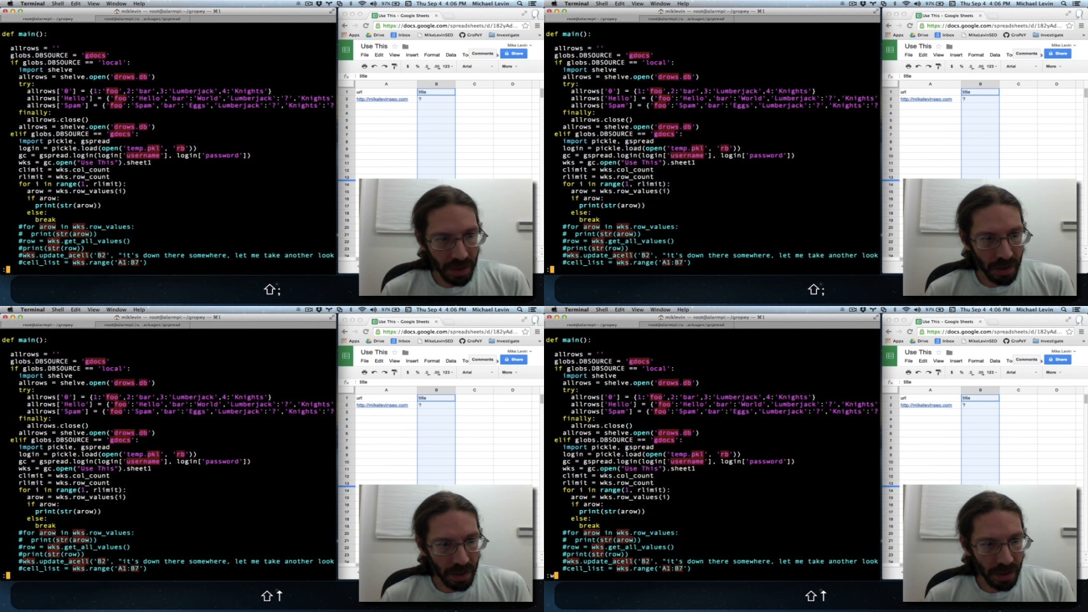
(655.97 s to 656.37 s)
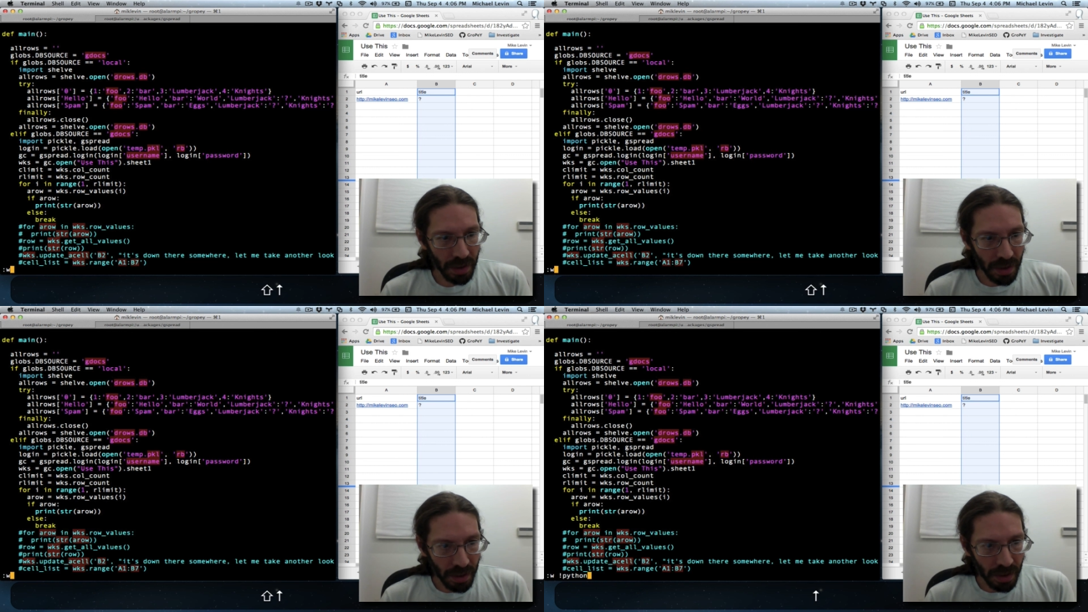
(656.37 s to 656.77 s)

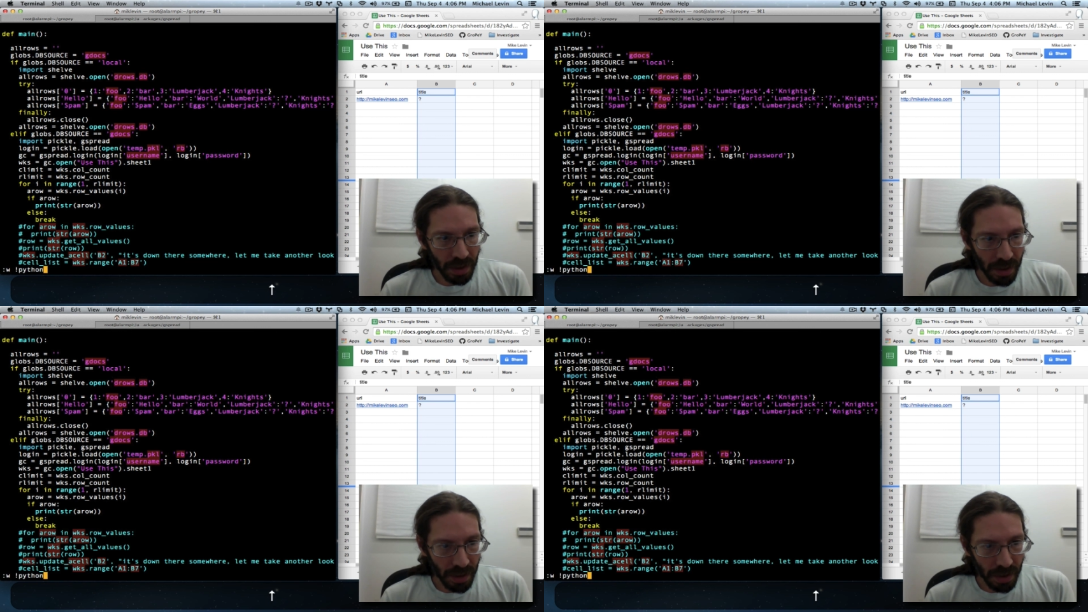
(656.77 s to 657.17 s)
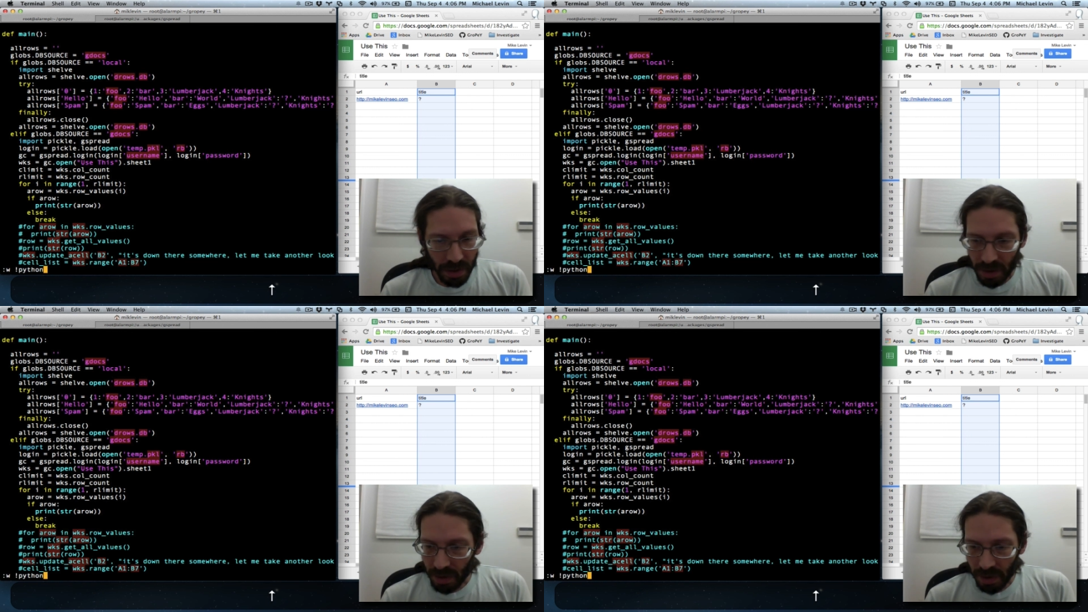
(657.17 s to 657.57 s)

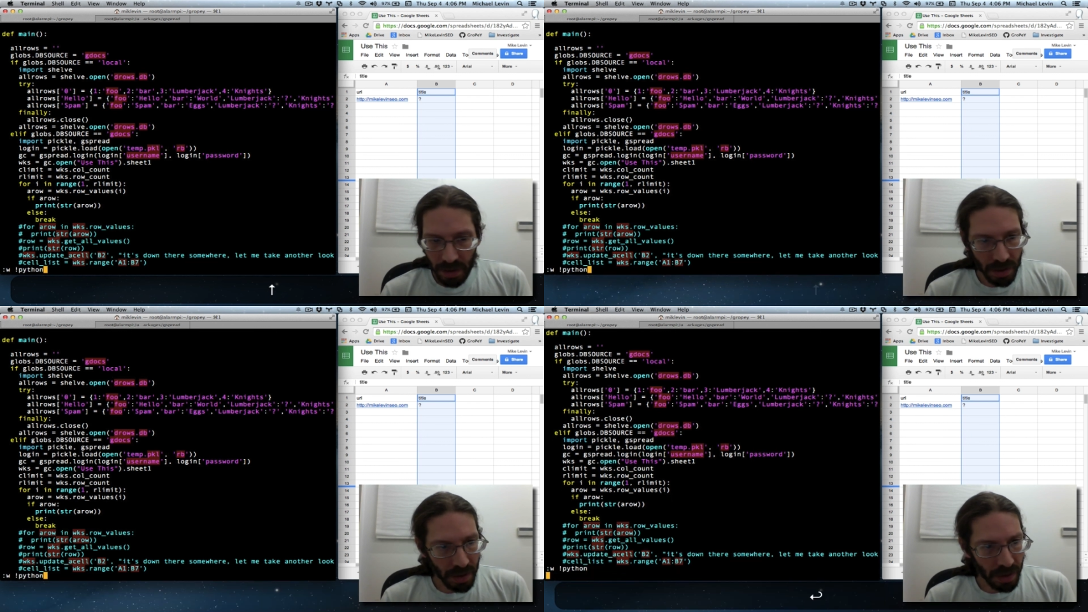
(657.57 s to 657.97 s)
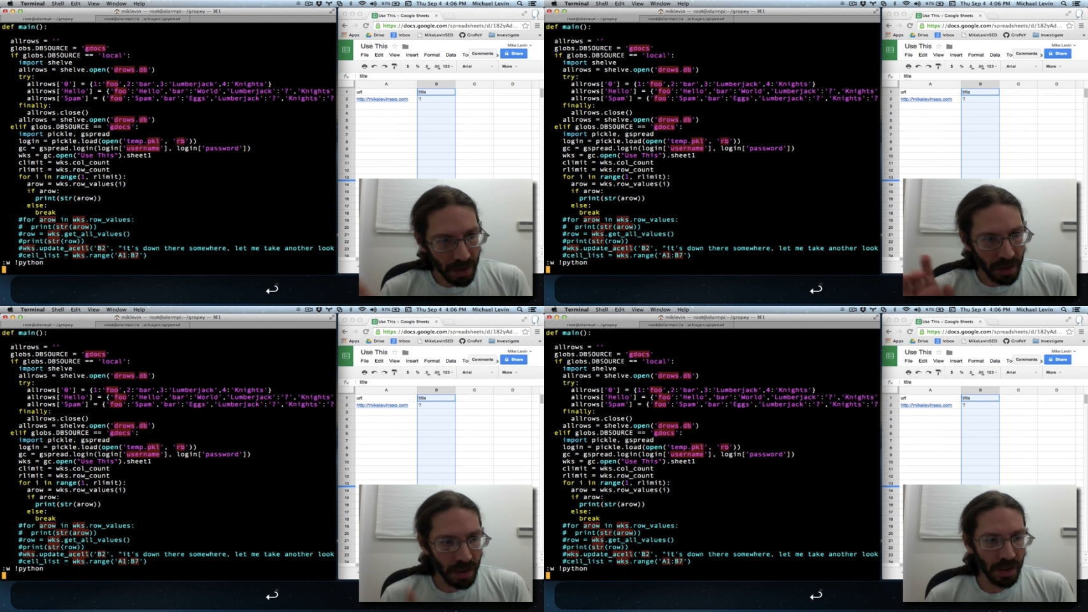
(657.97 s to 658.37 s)

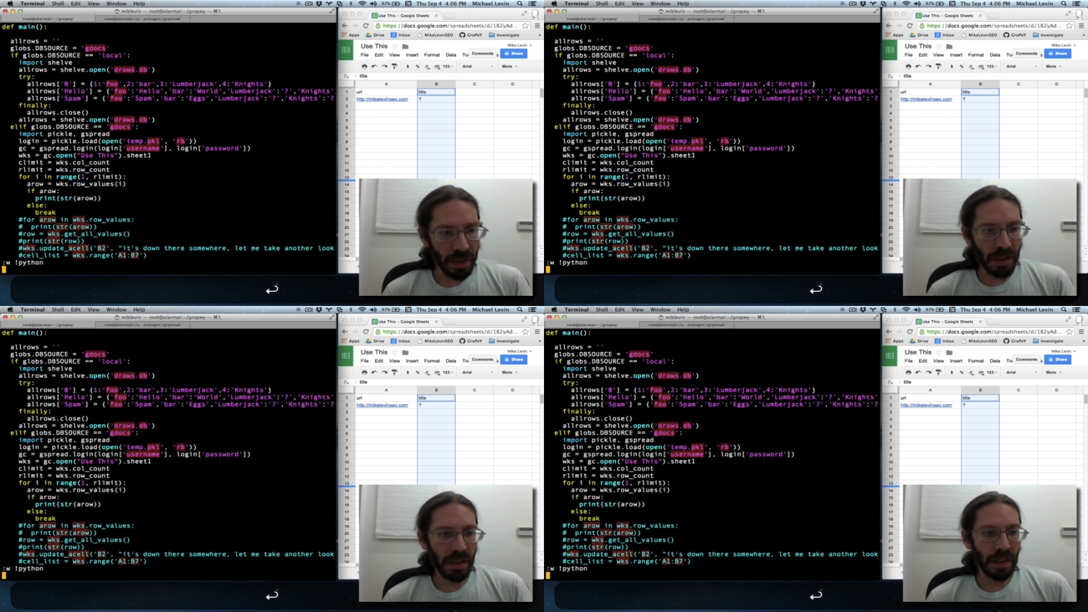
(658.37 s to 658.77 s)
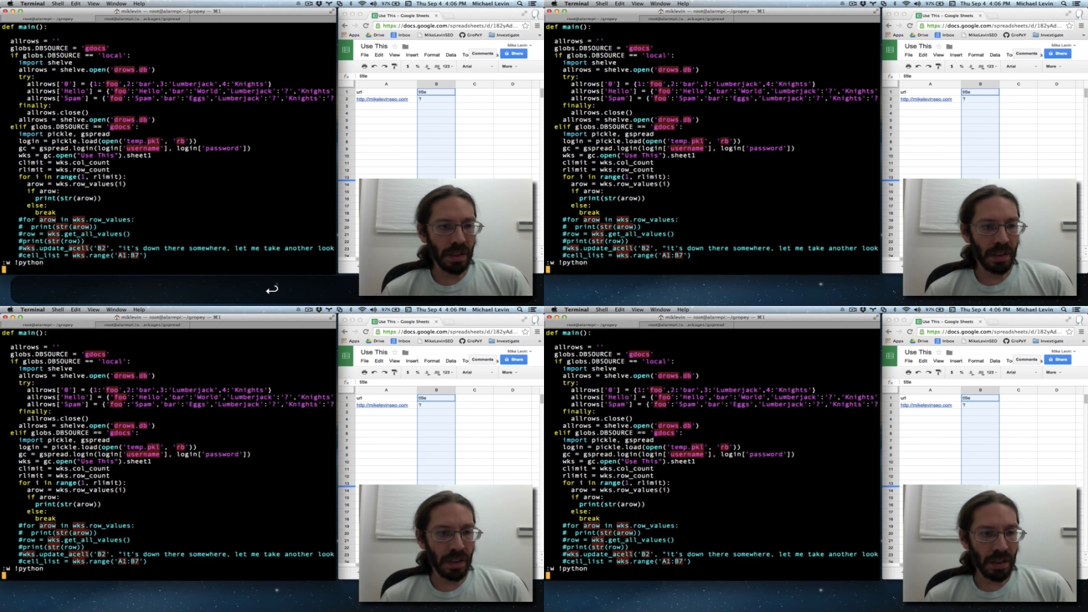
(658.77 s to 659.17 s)

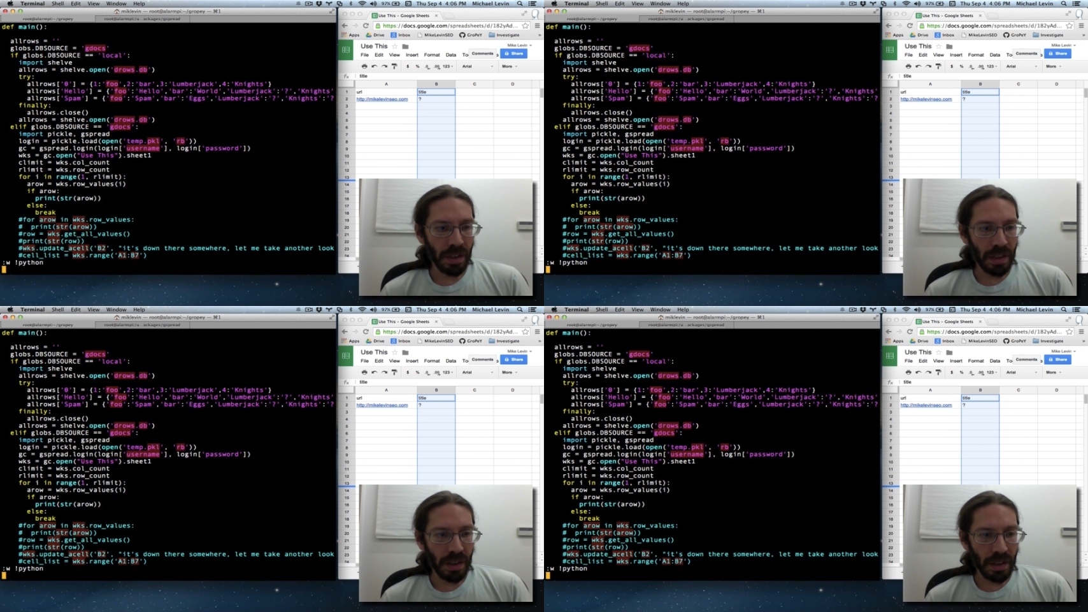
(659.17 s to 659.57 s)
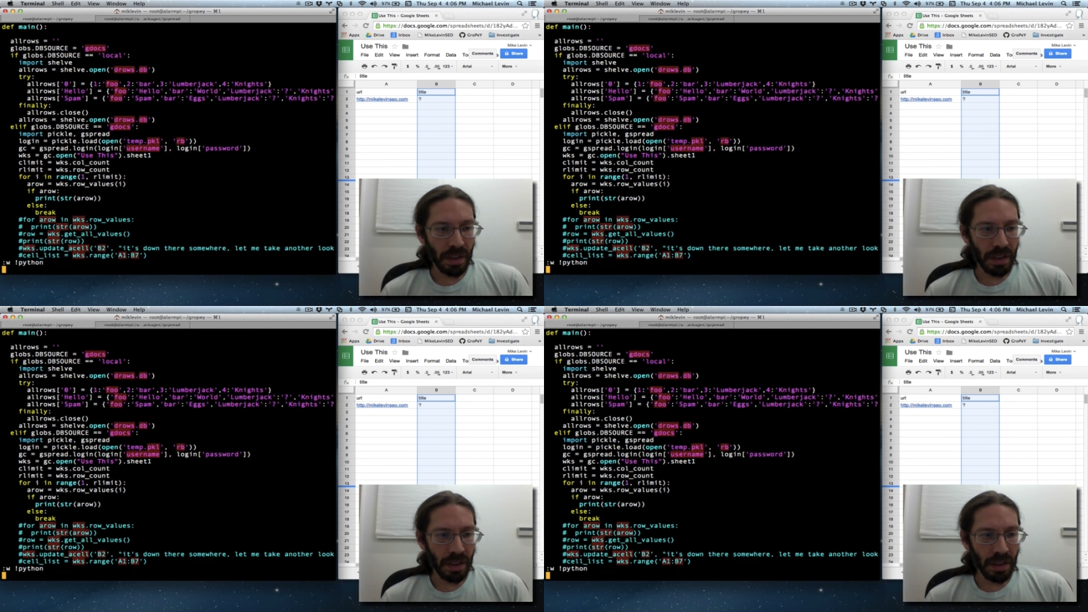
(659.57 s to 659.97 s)

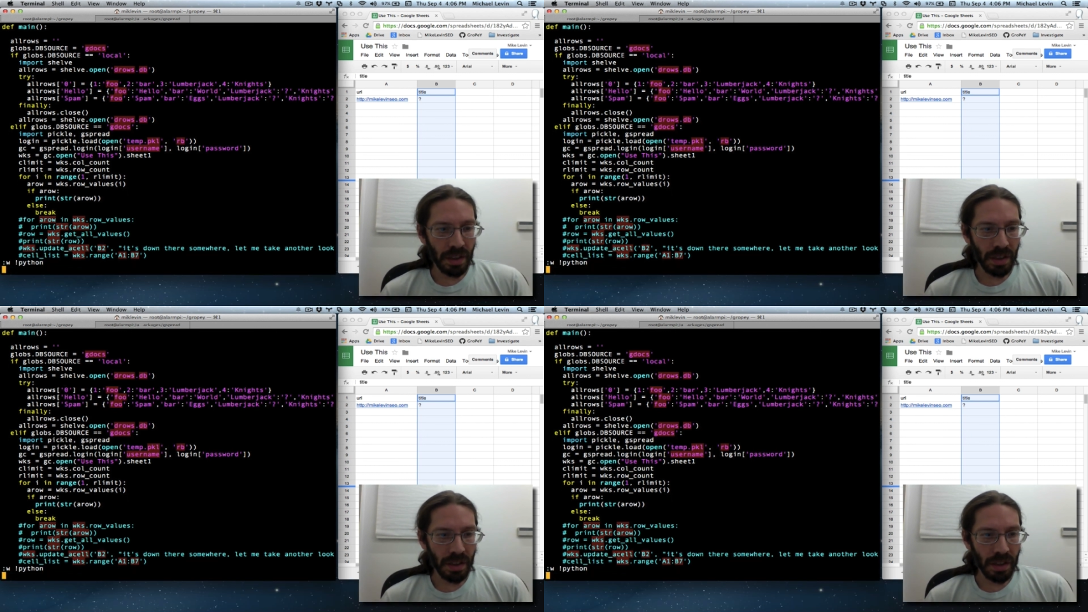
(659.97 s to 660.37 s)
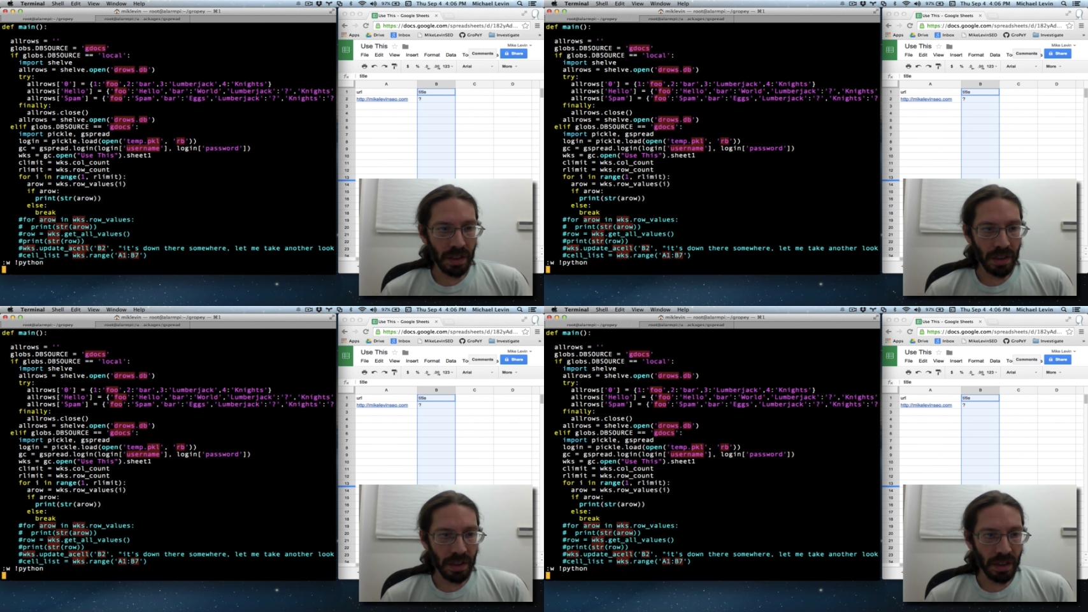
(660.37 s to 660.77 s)

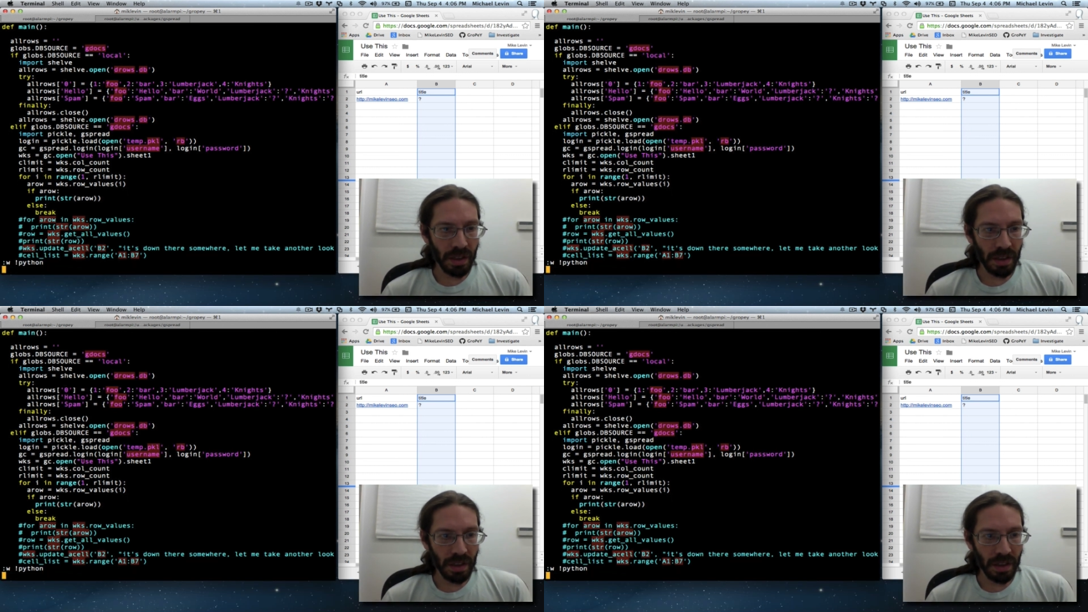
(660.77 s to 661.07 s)
(no one is talking)